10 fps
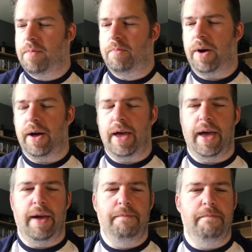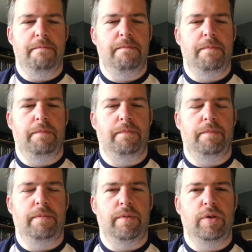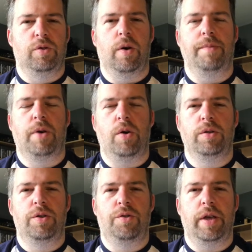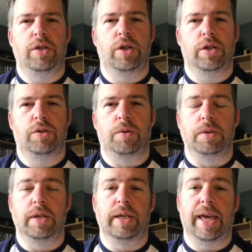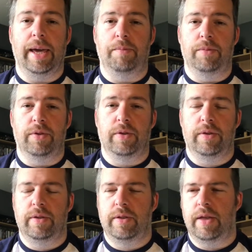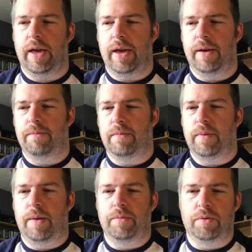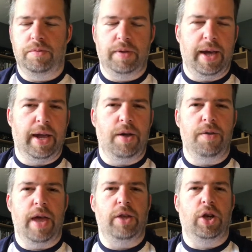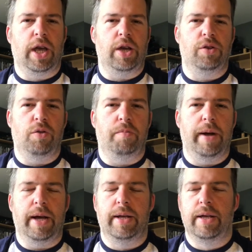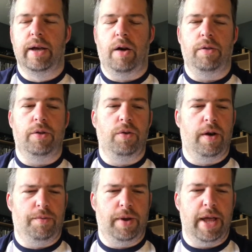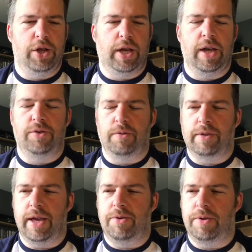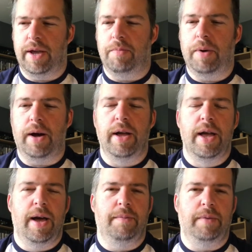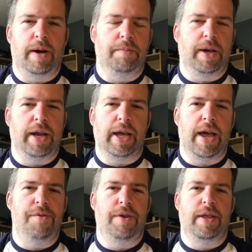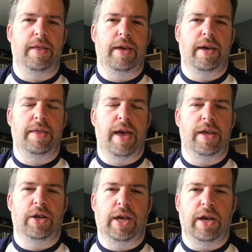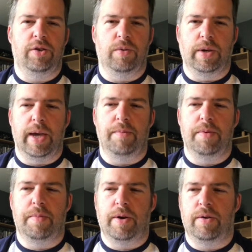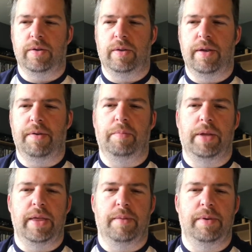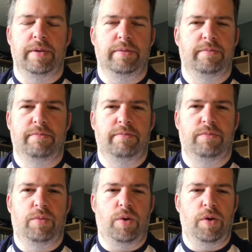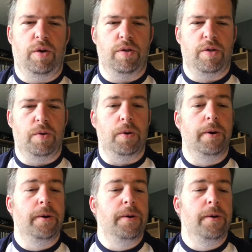but so I'm concentrating just on games. I'm taking out the educational bit, although I do have one educational title here, but I'm kind of getting rid of the educational games because I'll never play them and whatnot. So